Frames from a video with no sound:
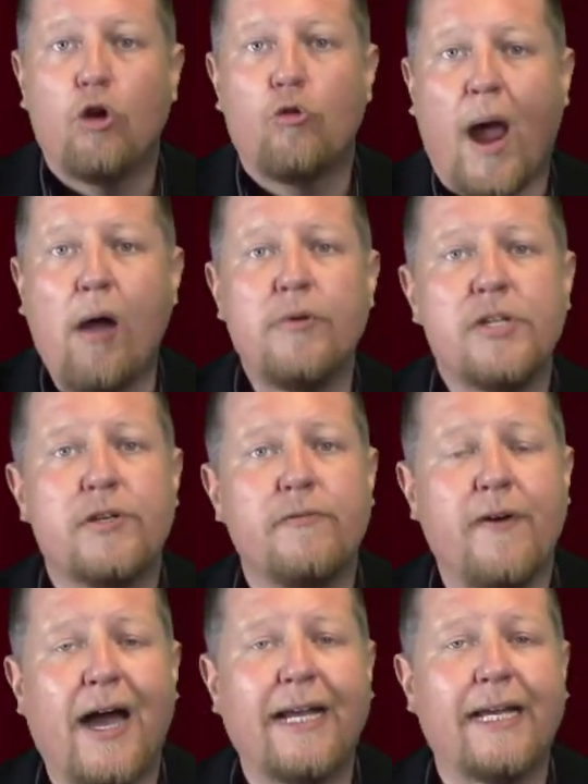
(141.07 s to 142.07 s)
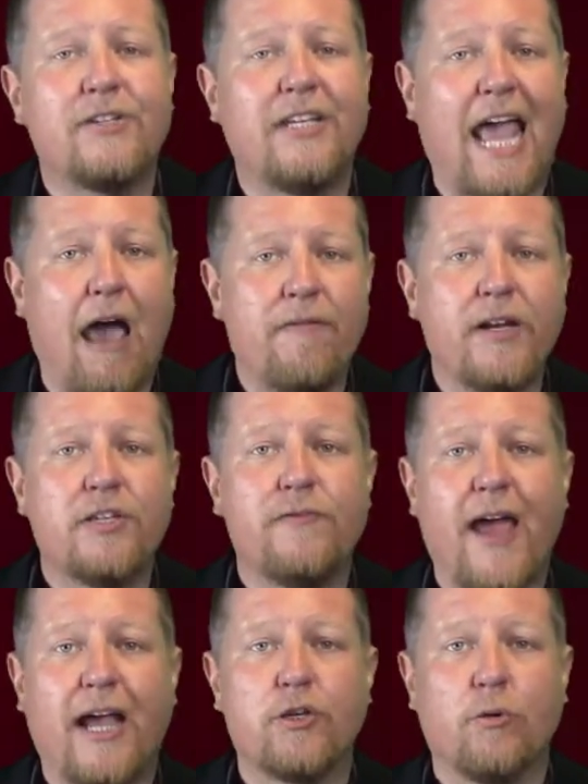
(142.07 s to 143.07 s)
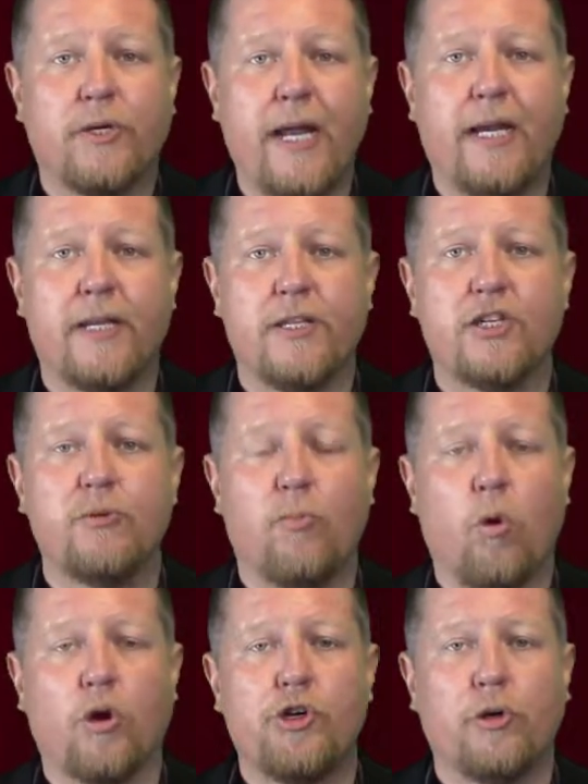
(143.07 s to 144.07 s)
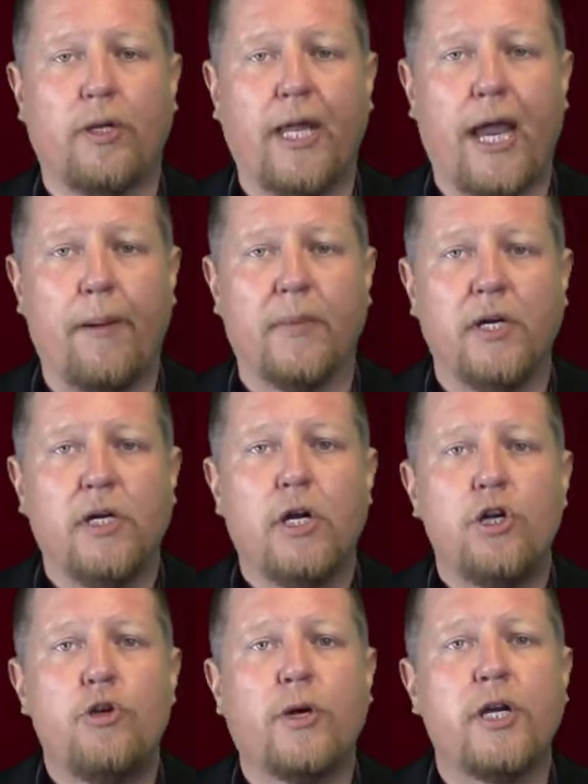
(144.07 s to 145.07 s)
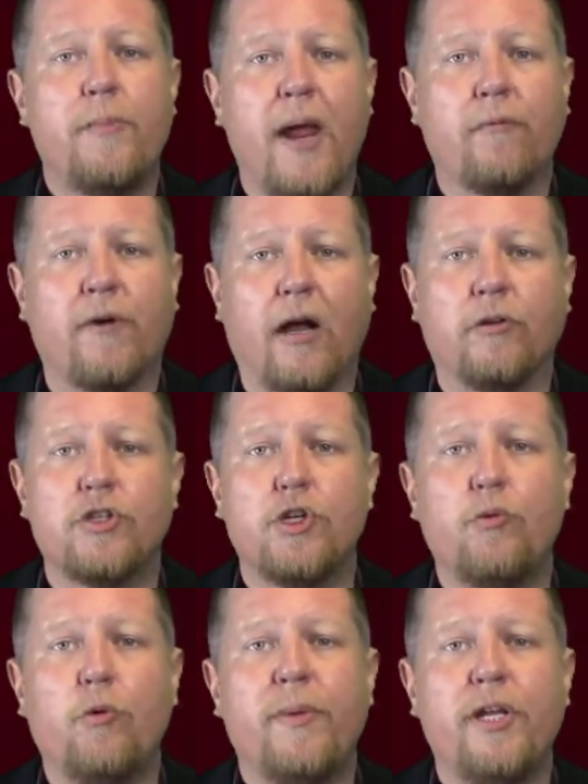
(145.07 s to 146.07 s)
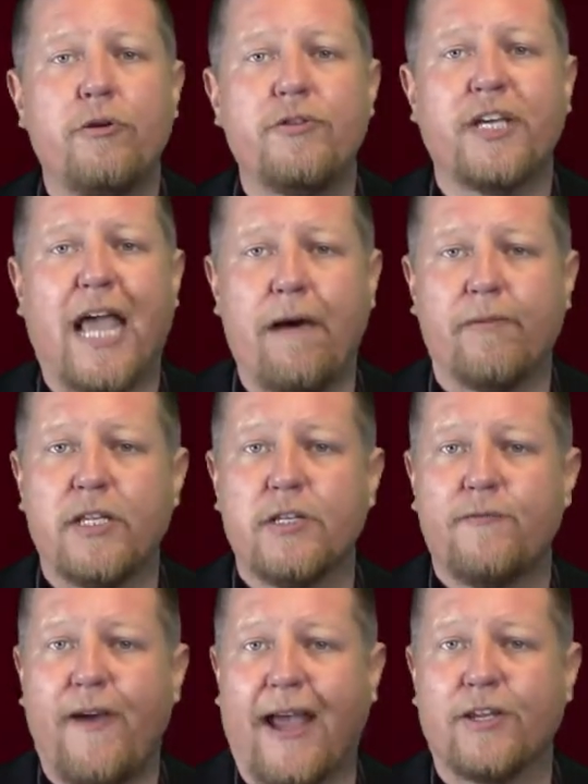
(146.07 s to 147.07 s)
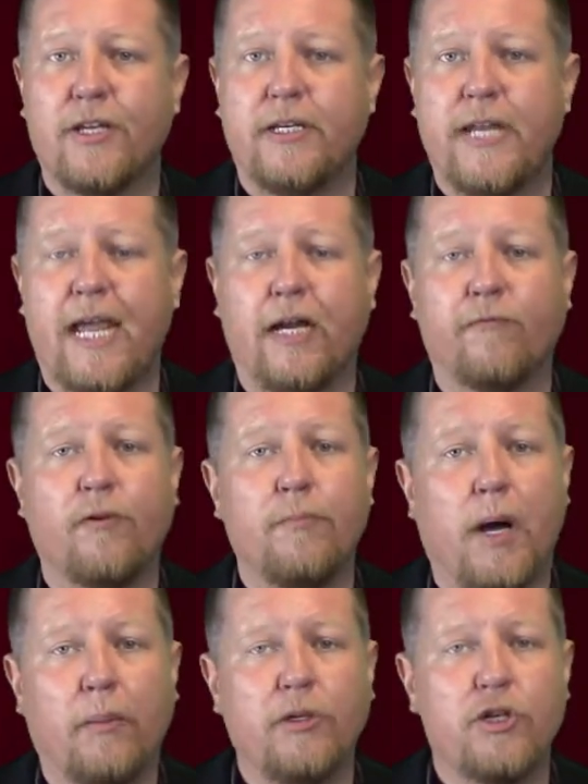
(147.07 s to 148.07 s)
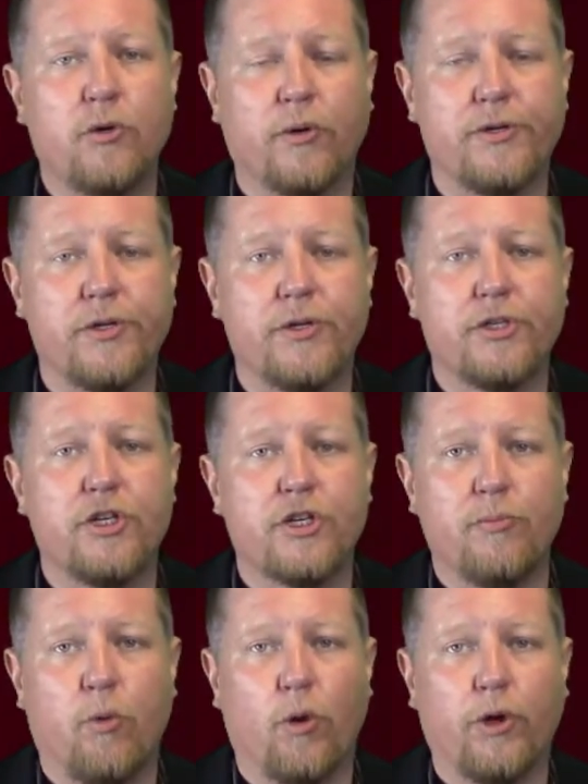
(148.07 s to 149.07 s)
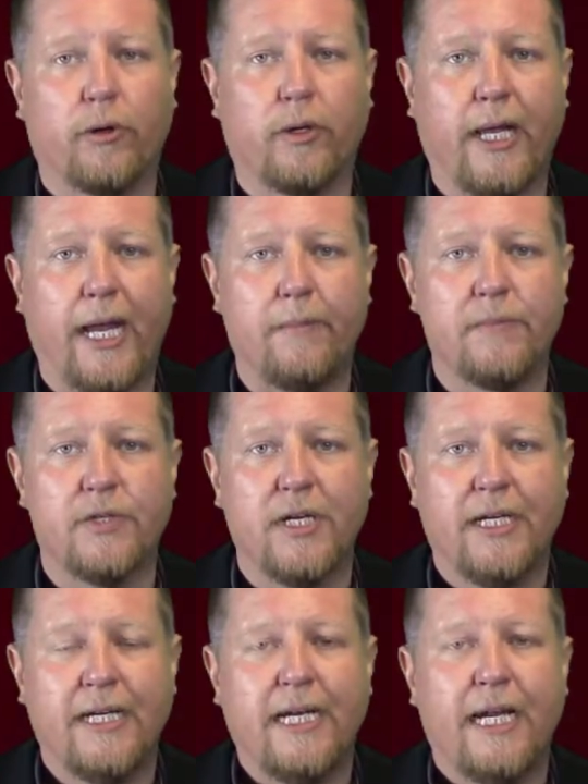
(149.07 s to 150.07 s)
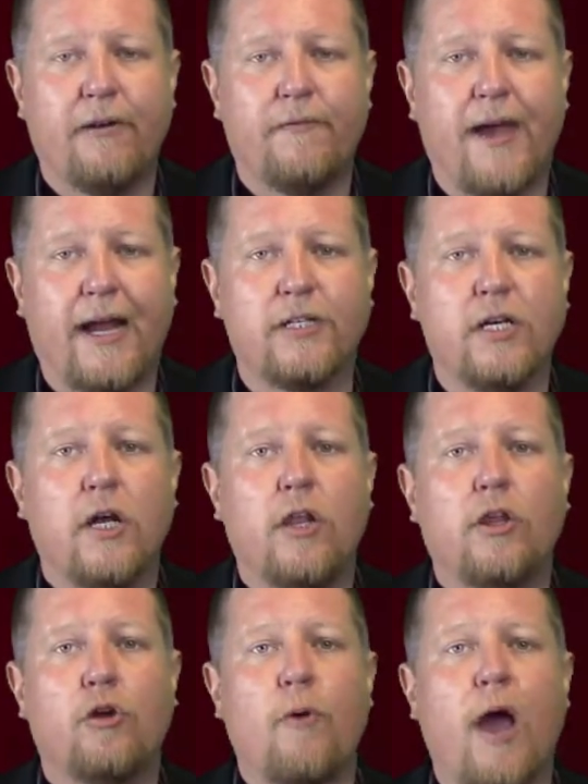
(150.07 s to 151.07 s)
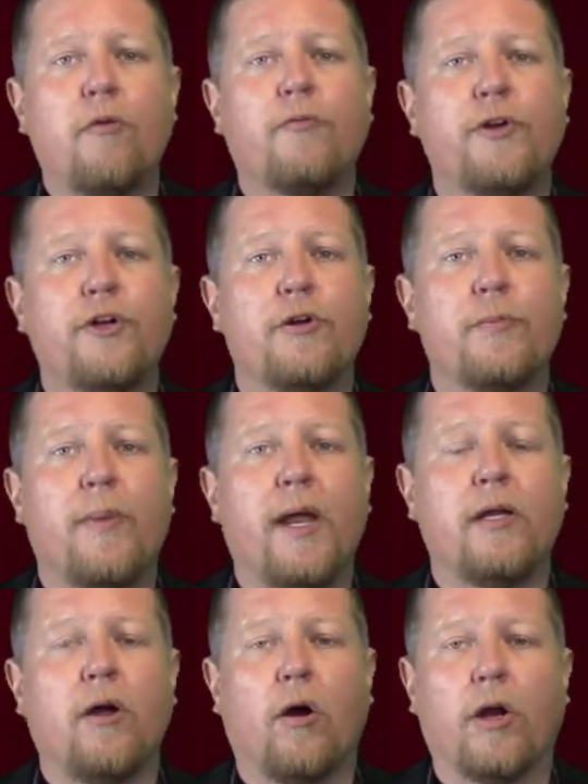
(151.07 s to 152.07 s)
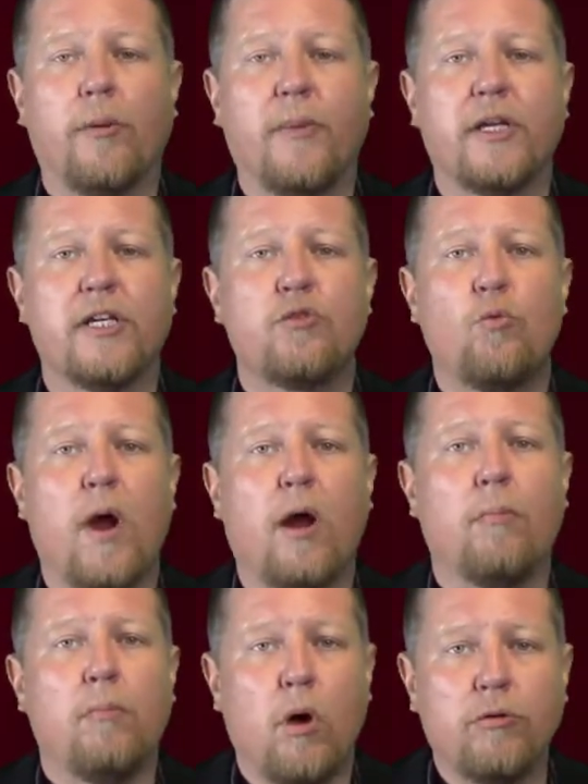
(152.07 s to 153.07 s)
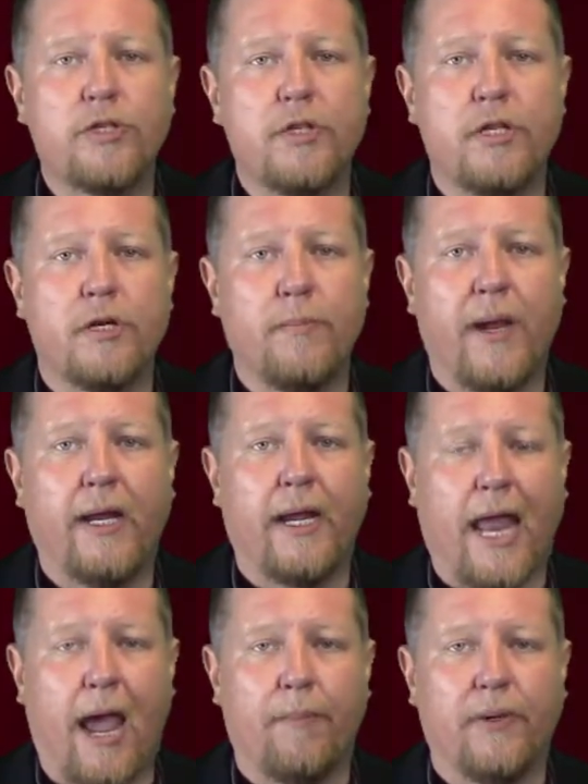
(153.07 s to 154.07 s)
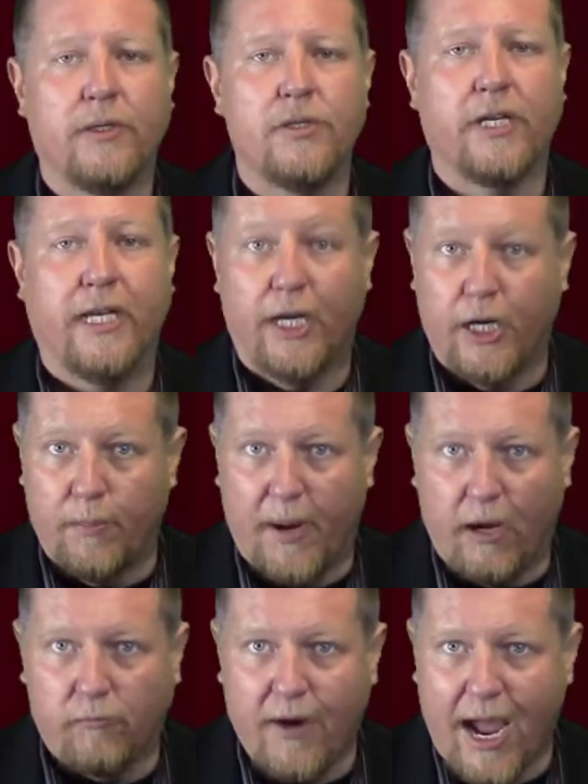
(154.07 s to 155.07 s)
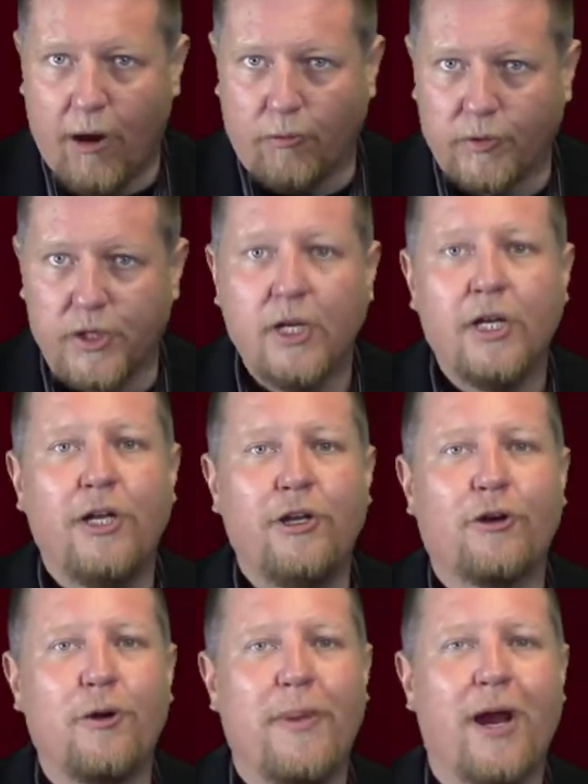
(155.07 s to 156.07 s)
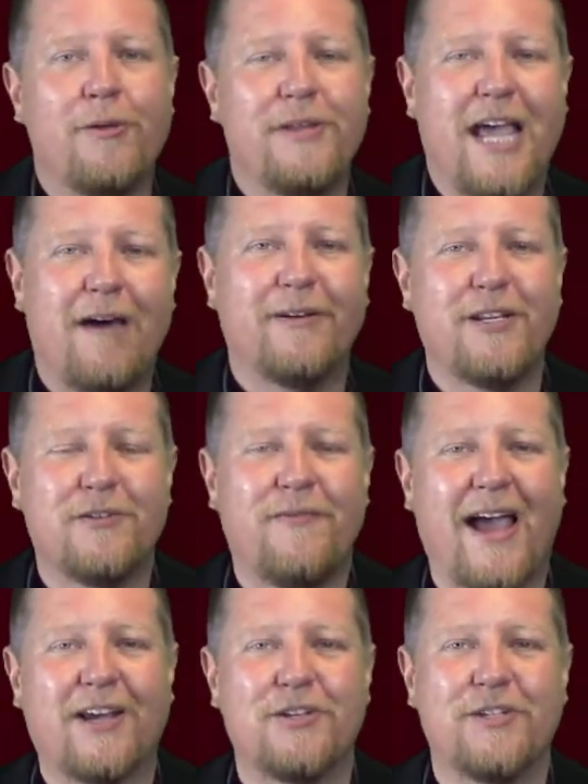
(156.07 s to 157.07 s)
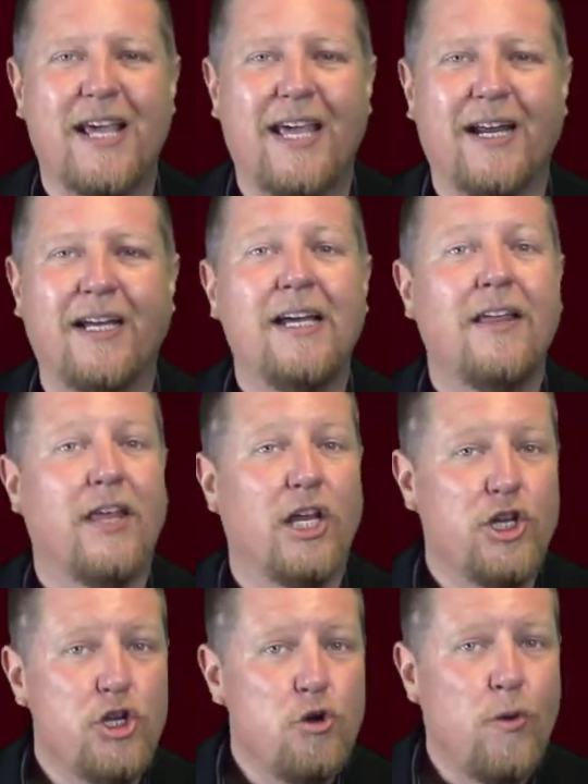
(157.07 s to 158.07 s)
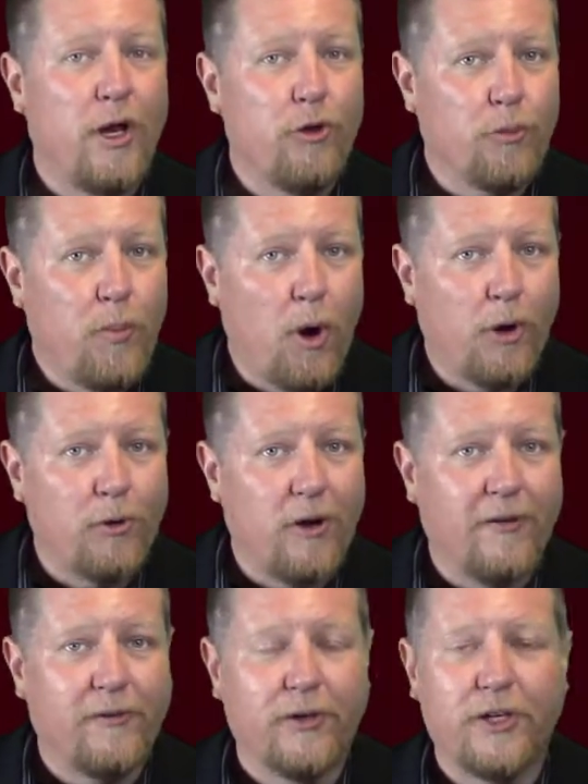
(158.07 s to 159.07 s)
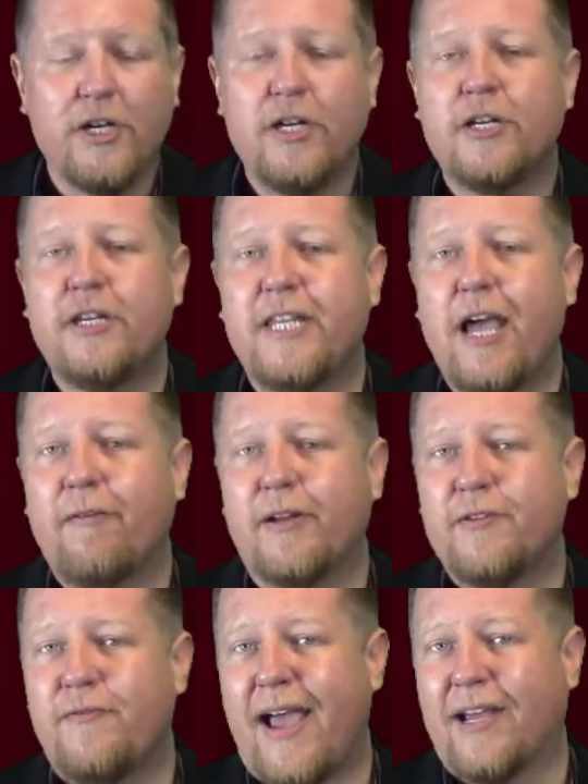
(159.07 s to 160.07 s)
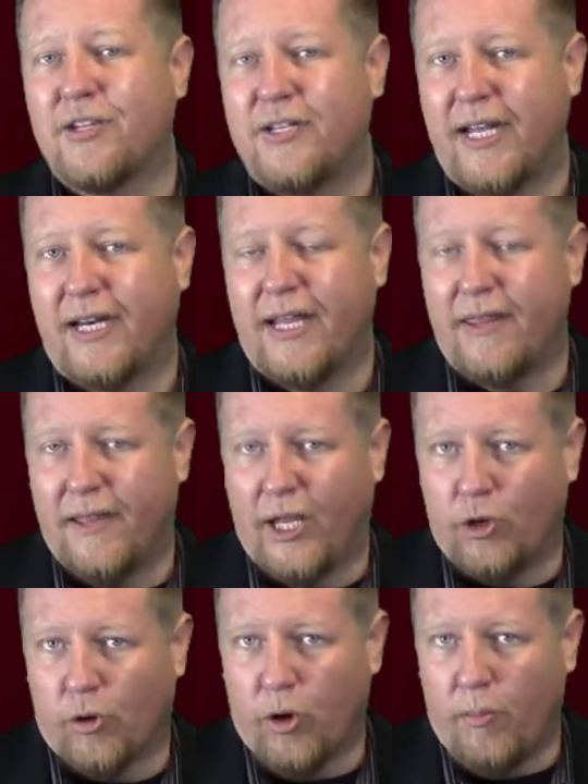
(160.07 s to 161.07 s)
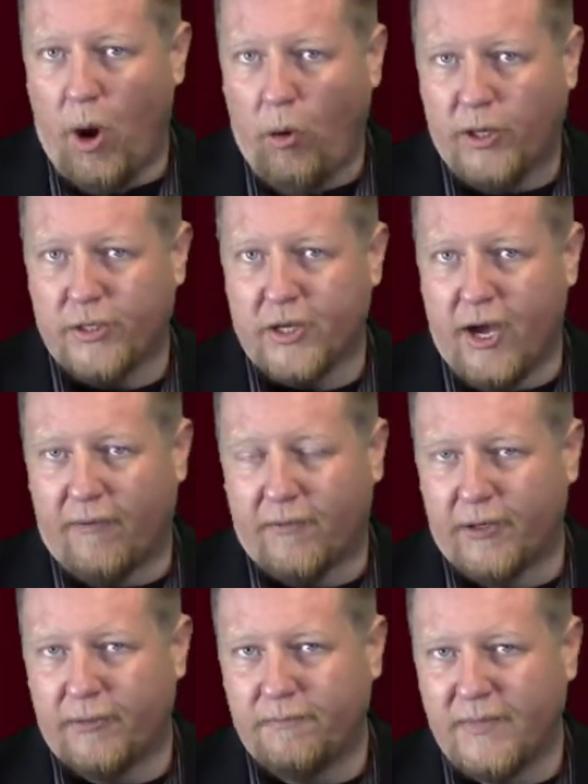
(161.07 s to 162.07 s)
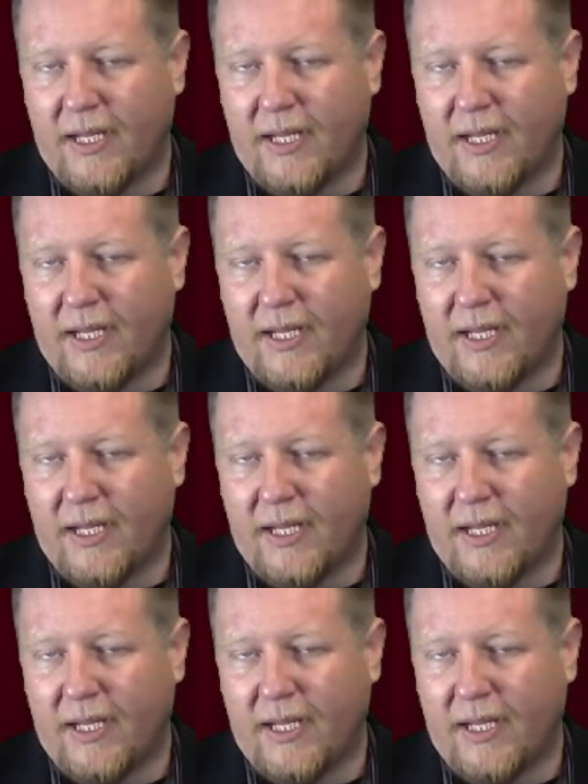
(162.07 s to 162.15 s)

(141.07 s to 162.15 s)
Ground is defined as the evidence, facts, or data that supports your claim. During debate rounds, you will be using evidence, facts, and data from published sources to support your claims. In fact, the ground for your debate argument is where most of the debate happens in a debate round. You'll compare the evidence, facts, and data that you and your partner offered to the evidence, facts, and data that your opponents offered.